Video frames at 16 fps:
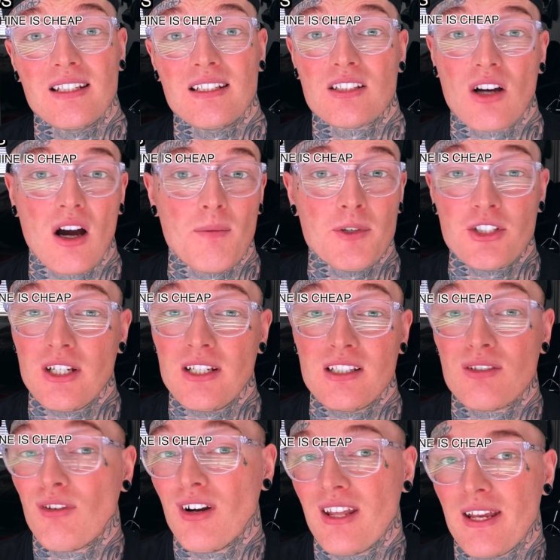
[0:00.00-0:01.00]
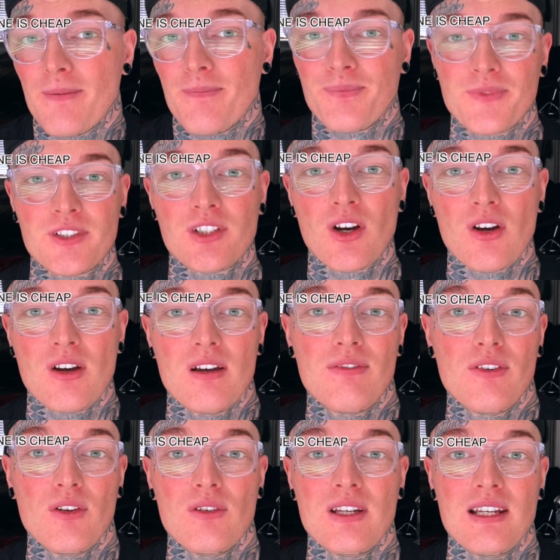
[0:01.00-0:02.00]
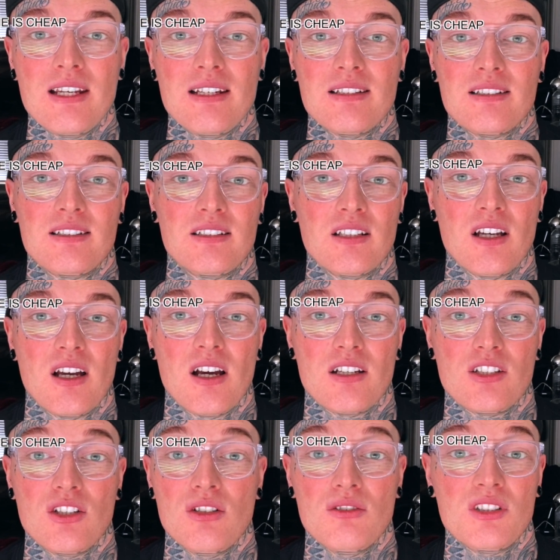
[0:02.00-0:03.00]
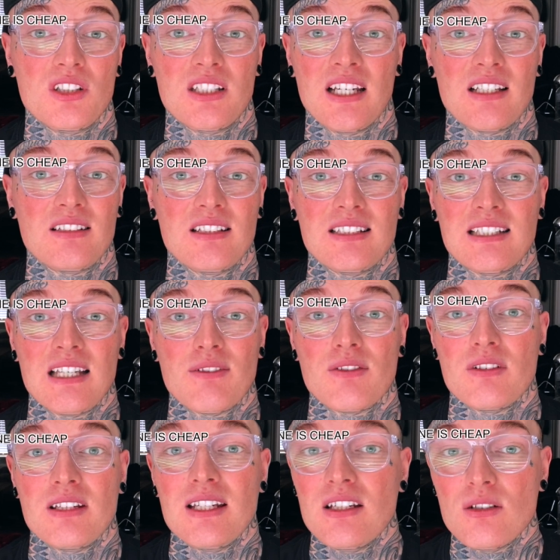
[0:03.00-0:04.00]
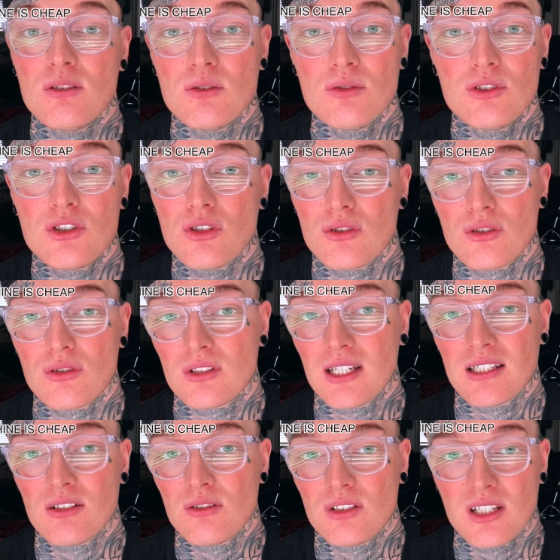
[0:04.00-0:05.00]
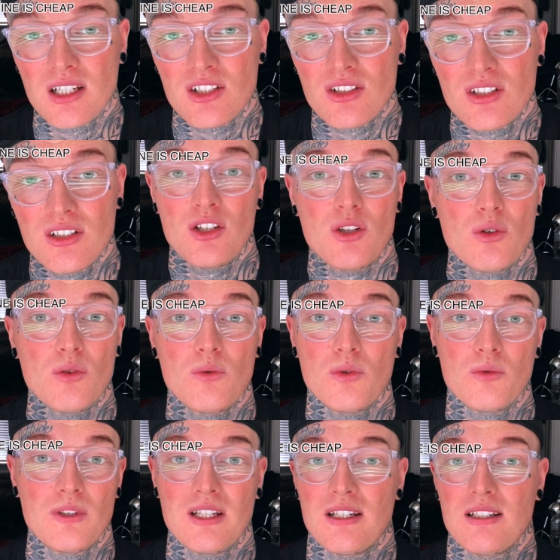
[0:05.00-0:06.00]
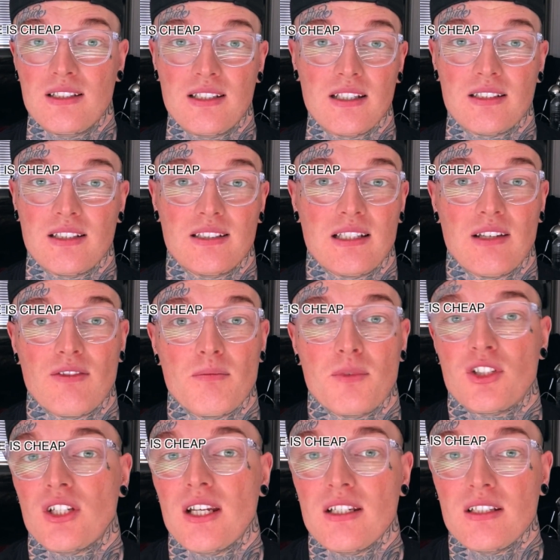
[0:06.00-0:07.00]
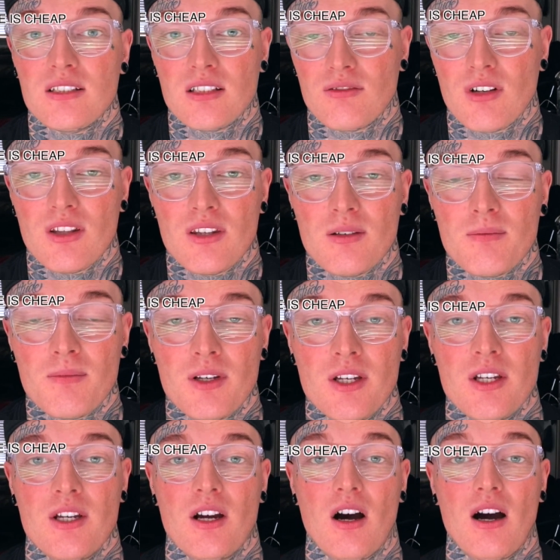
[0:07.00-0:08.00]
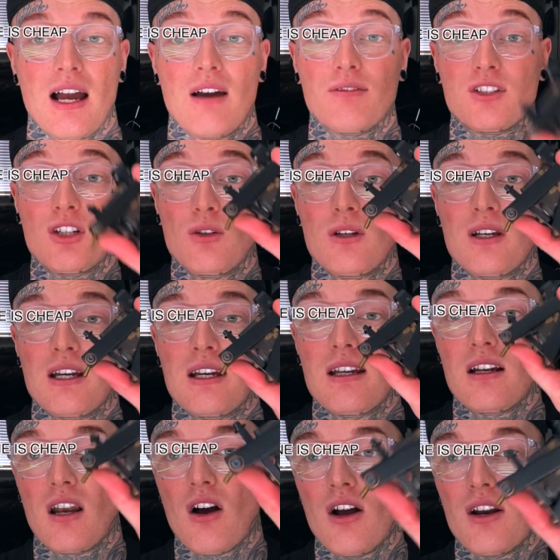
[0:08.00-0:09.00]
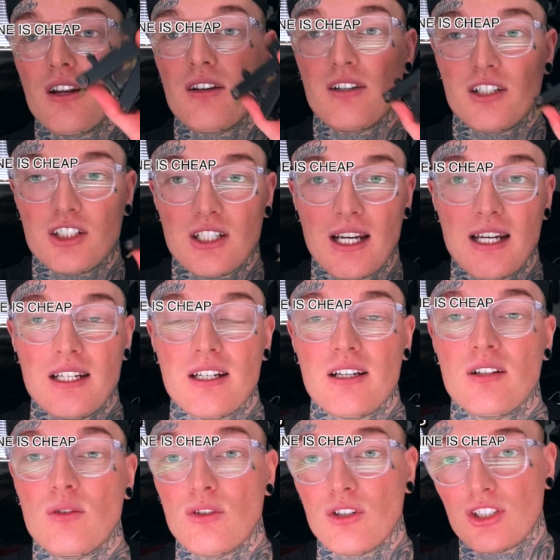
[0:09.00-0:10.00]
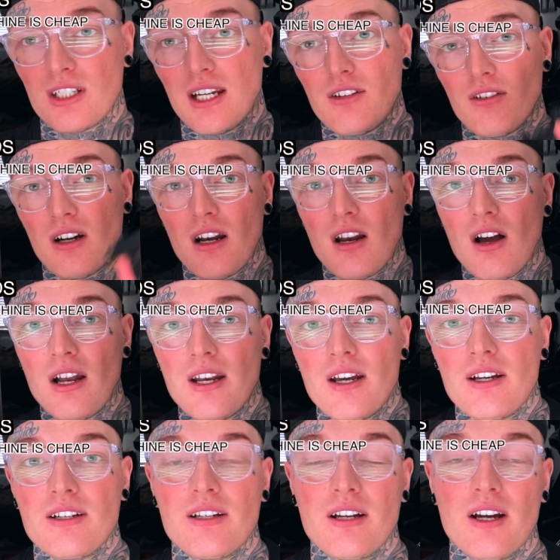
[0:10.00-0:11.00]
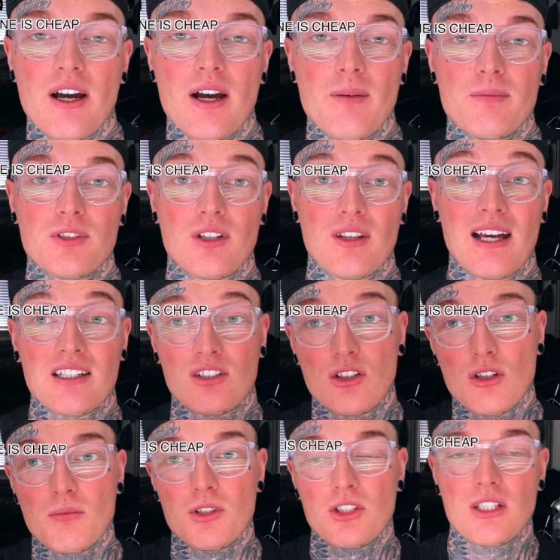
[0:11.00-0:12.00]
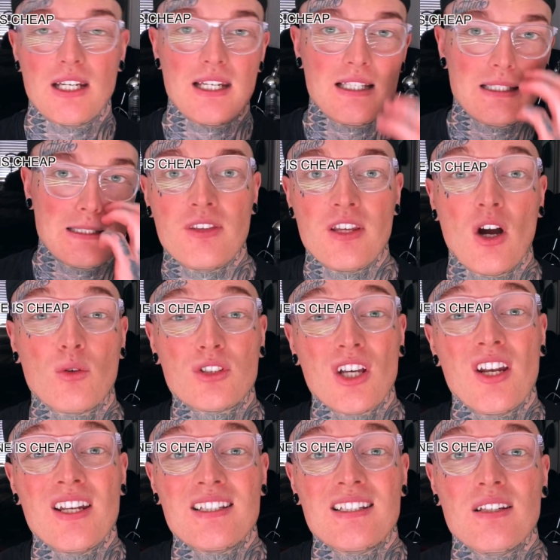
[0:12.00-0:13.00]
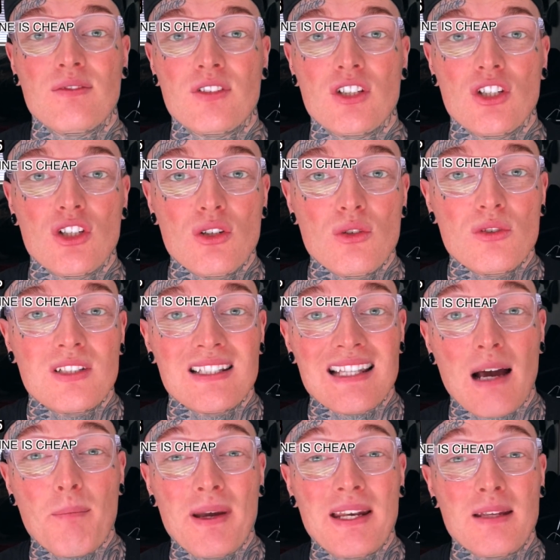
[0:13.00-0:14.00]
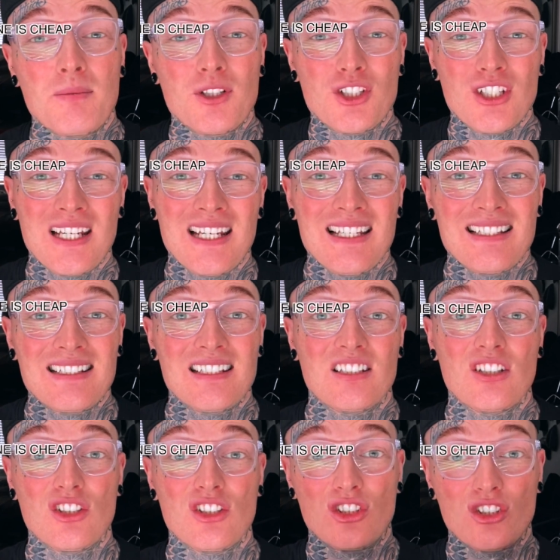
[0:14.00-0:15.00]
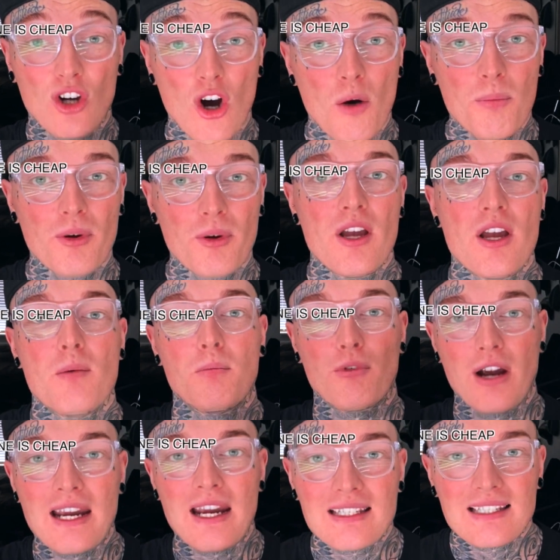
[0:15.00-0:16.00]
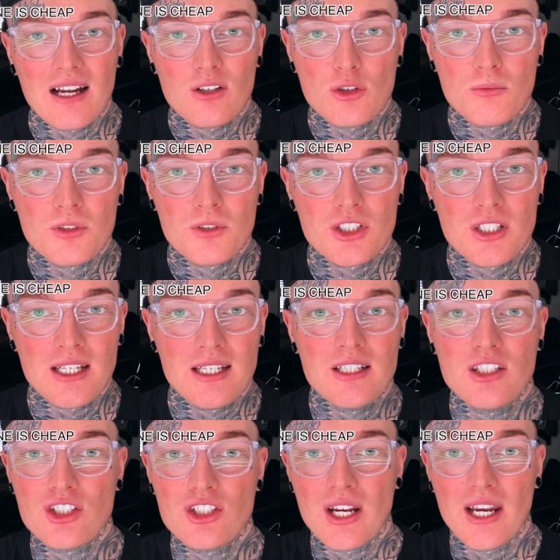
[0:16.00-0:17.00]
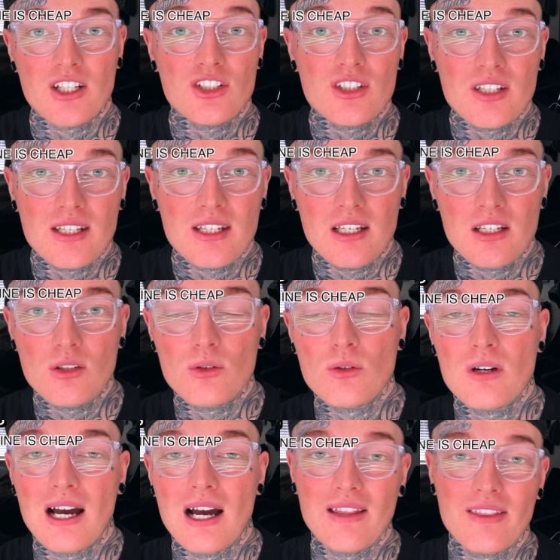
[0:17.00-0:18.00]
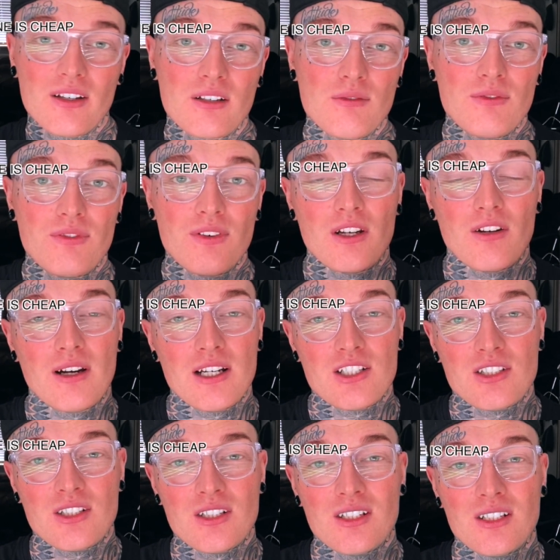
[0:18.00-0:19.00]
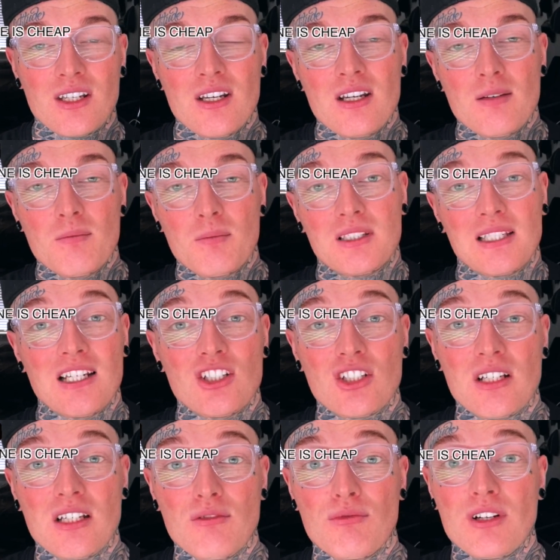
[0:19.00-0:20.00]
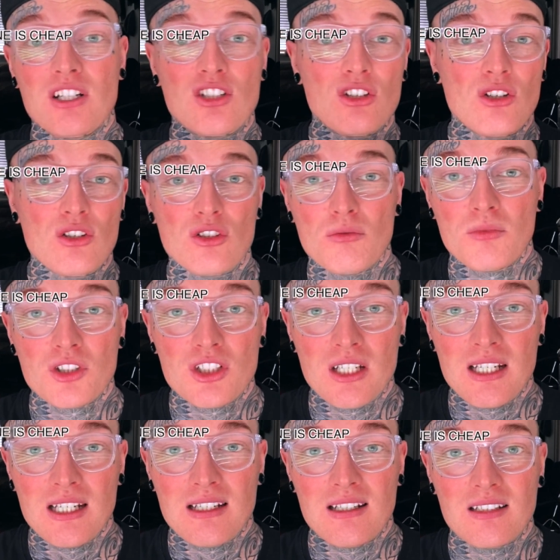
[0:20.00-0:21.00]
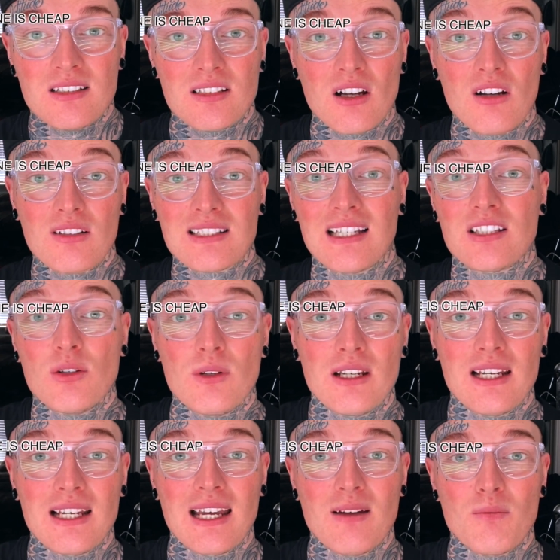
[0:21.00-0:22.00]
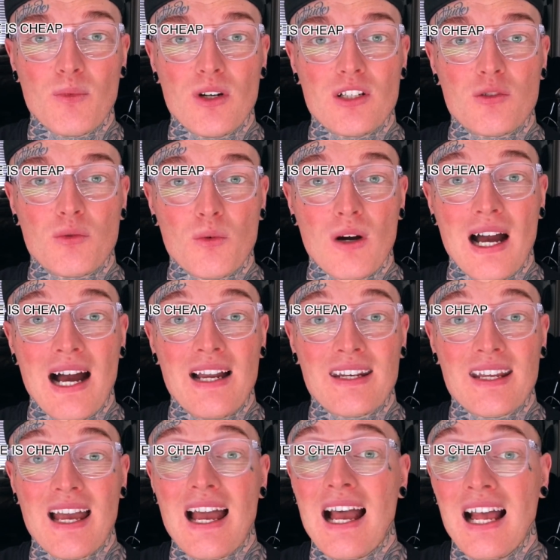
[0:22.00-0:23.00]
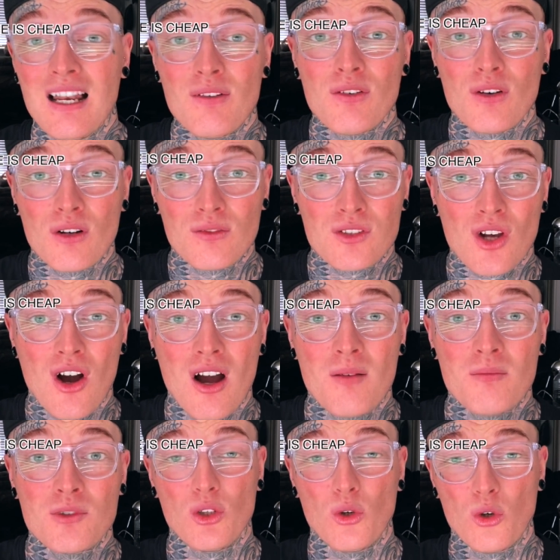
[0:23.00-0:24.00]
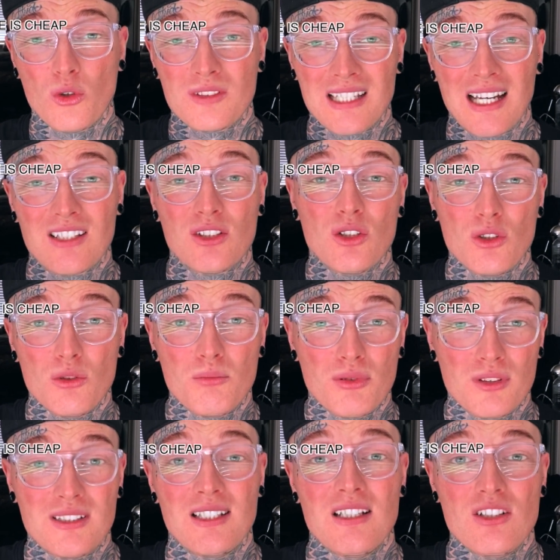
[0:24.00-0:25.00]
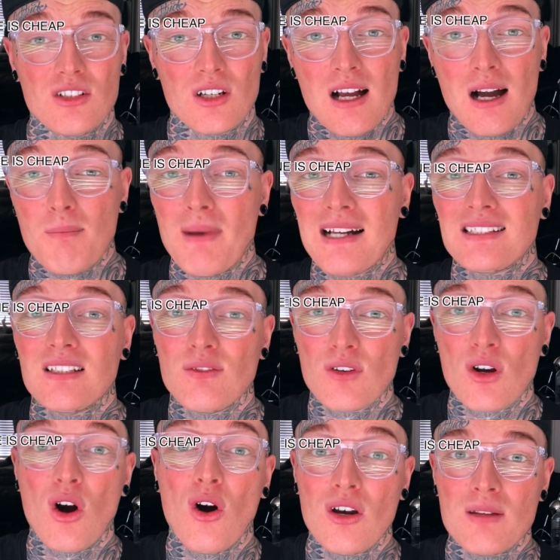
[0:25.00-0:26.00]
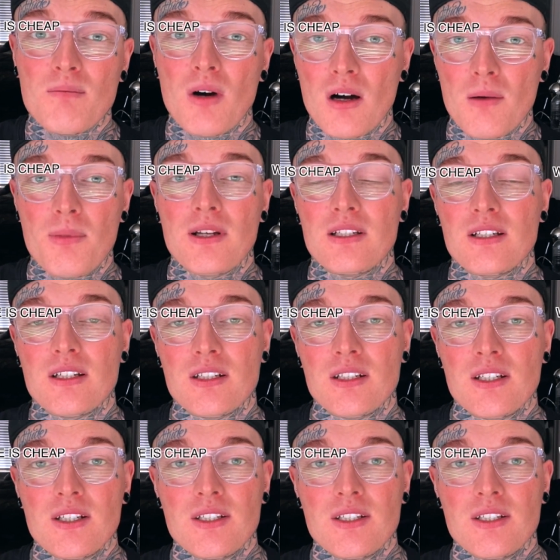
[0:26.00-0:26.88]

entire machine to run it. So if you need to use six to seven needles during your tattoo session, you will need six to seven machines to run them. I have two here, a liner and a shader, or a shader and a liner. So that's two machines. The alternative to using that many machines is to stop, break down your machine, change the needle and the configuration, potentially retune your machine and start tattooing again, which will add a hell of a lot of time to your tattoo procedure. A massive con in my opinion,